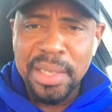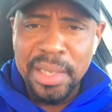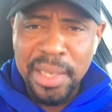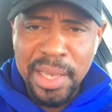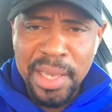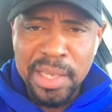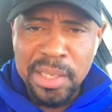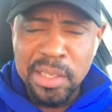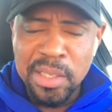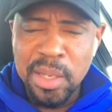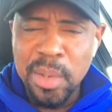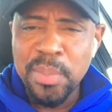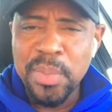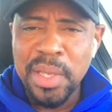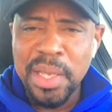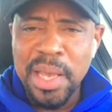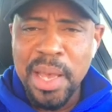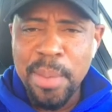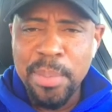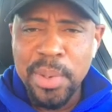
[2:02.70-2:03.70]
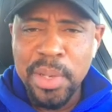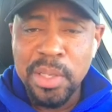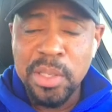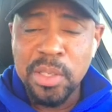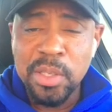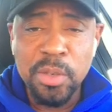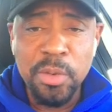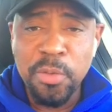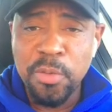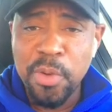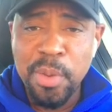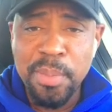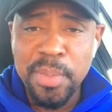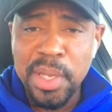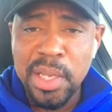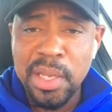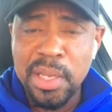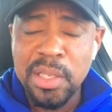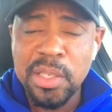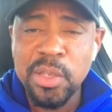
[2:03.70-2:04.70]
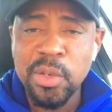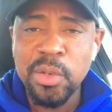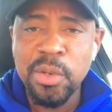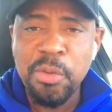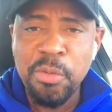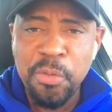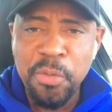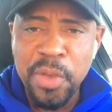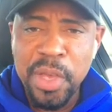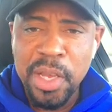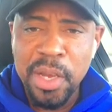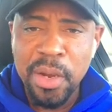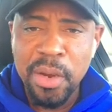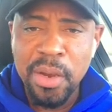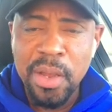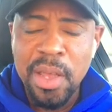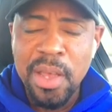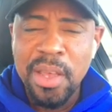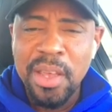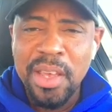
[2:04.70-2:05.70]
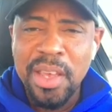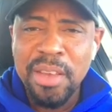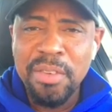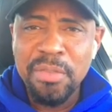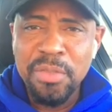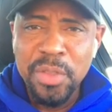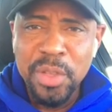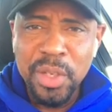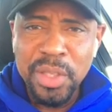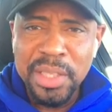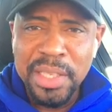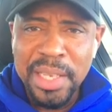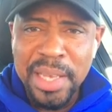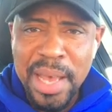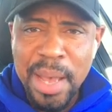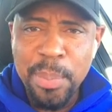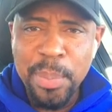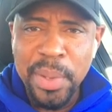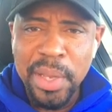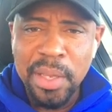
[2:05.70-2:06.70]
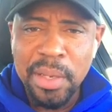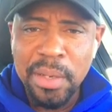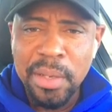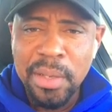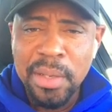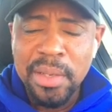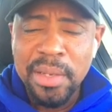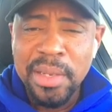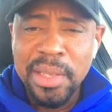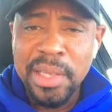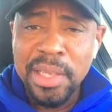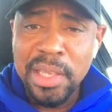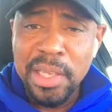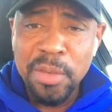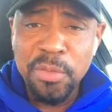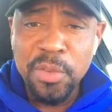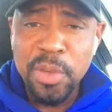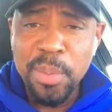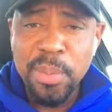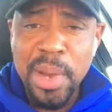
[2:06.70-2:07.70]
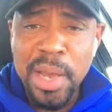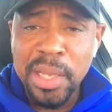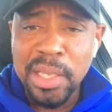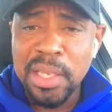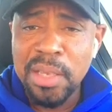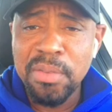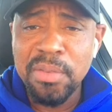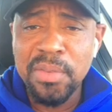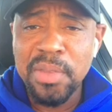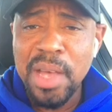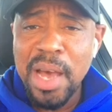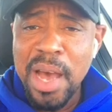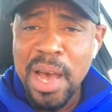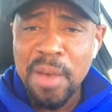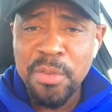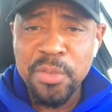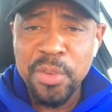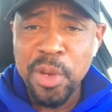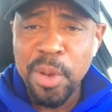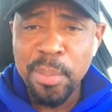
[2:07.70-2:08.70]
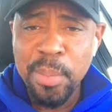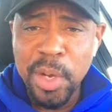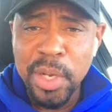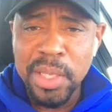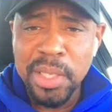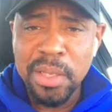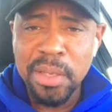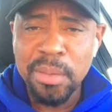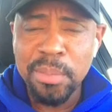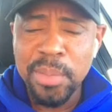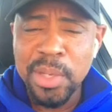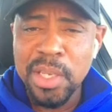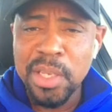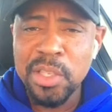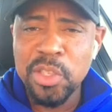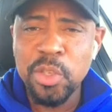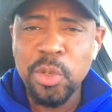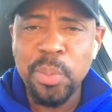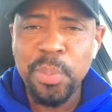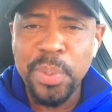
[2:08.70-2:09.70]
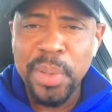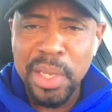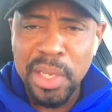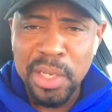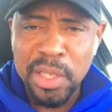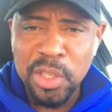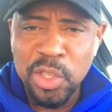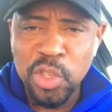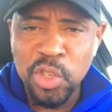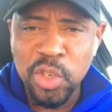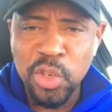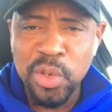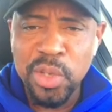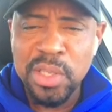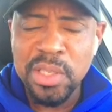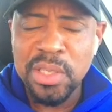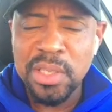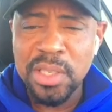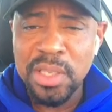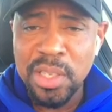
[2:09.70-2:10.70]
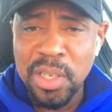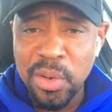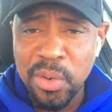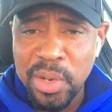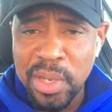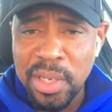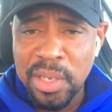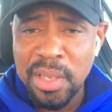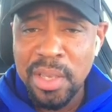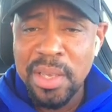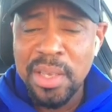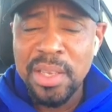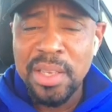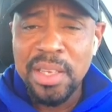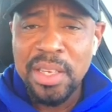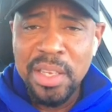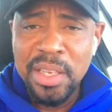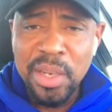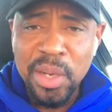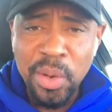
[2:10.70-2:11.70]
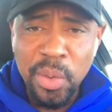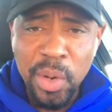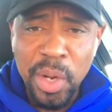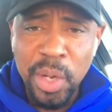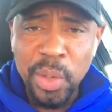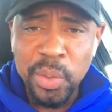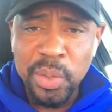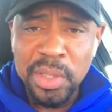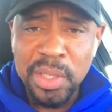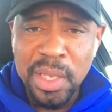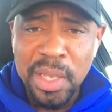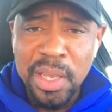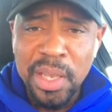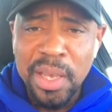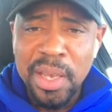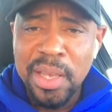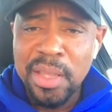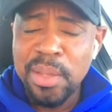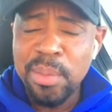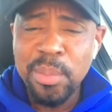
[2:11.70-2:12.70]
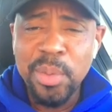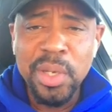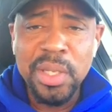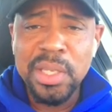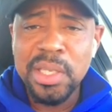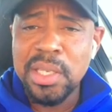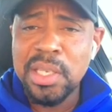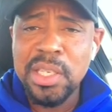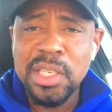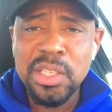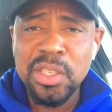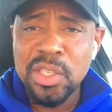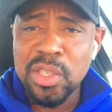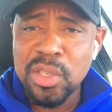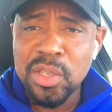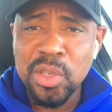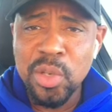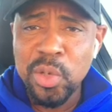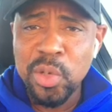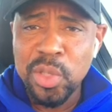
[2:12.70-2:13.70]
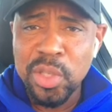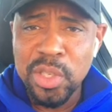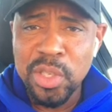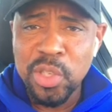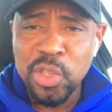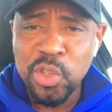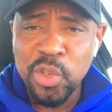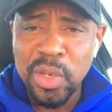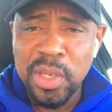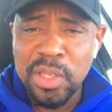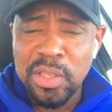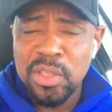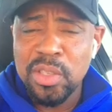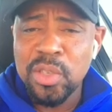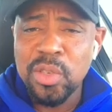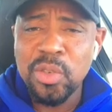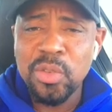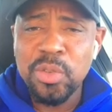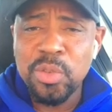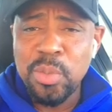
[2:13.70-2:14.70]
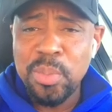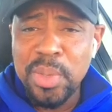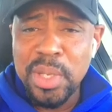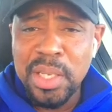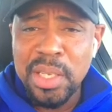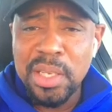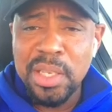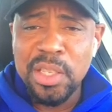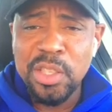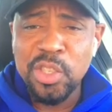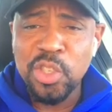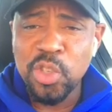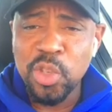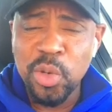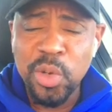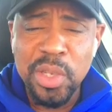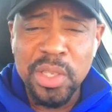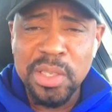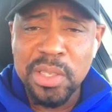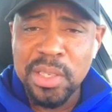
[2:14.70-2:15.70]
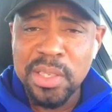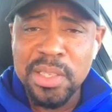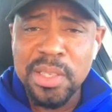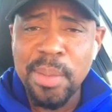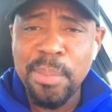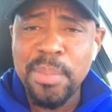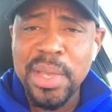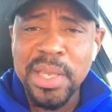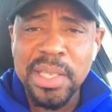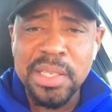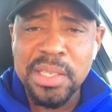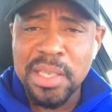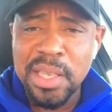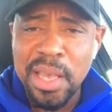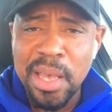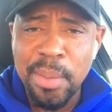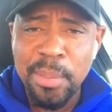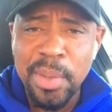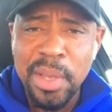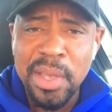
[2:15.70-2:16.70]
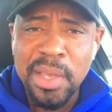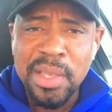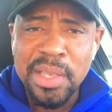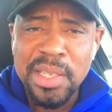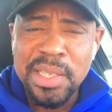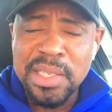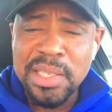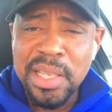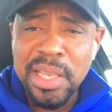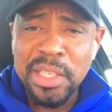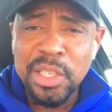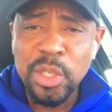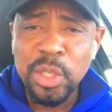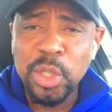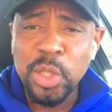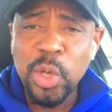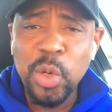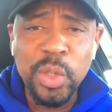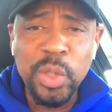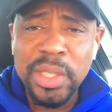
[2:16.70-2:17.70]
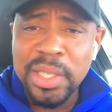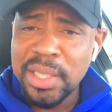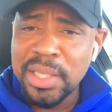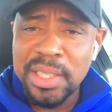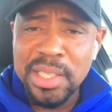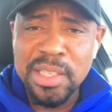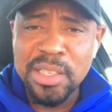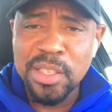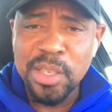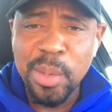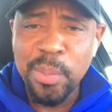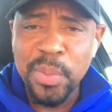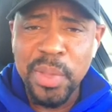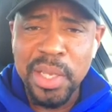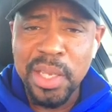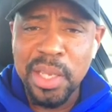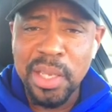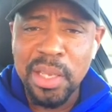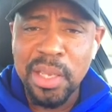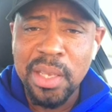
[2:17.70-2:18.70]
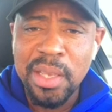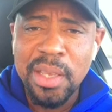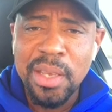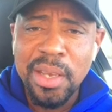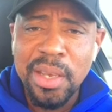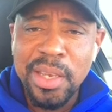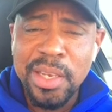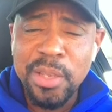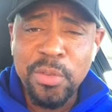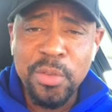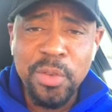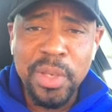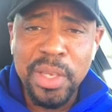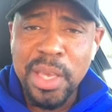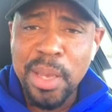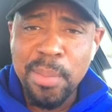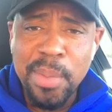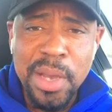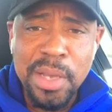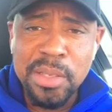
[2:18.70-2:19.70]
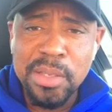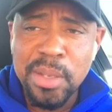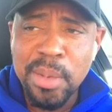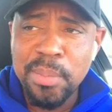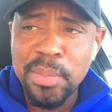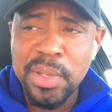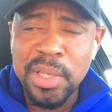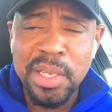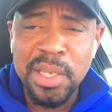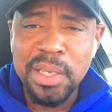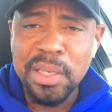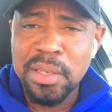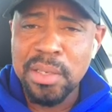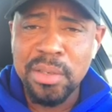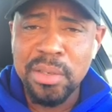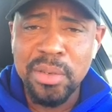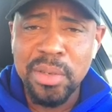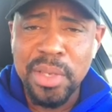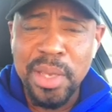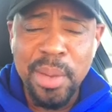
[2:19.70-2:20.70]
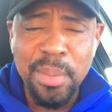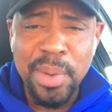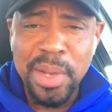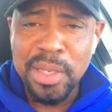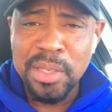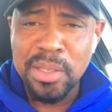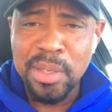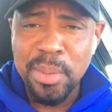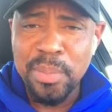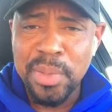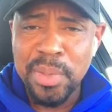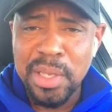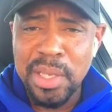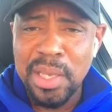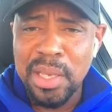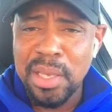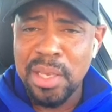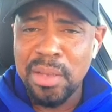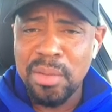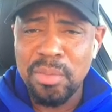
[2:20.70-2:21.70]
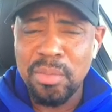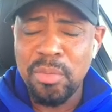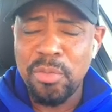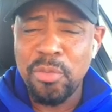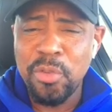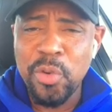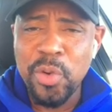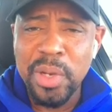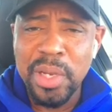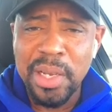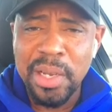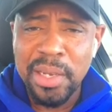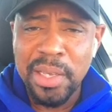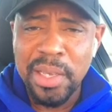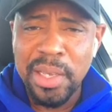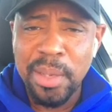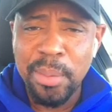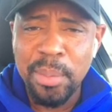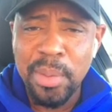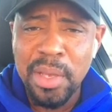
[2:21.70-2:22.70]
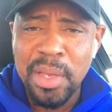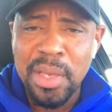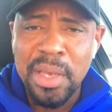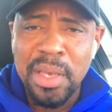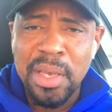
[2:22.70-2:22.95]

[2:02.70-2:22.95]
case something happens. So for me, it's only fair if nothing happened, they give you back even half your money because you're paying insurance year in, year out, and the money is just going to the drain. So to me, insurance is a big scam. It's like you're donating something, and if you get back something, you get back something for a claim